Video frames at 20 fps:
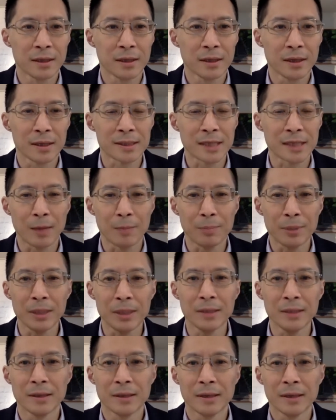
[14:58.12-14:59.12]
It's how
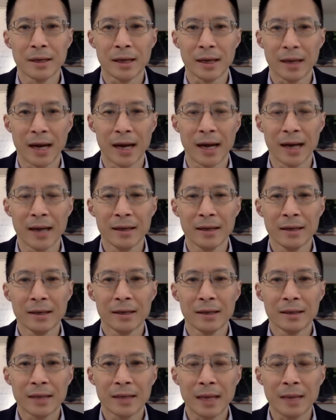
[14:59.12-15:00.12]
Pete and I
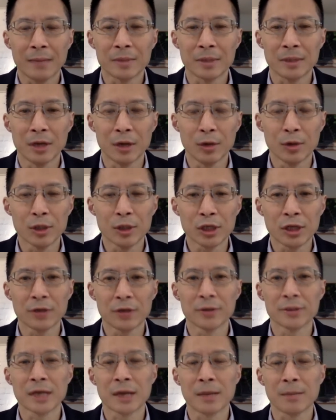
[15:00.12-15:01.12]
came to know each other. It's how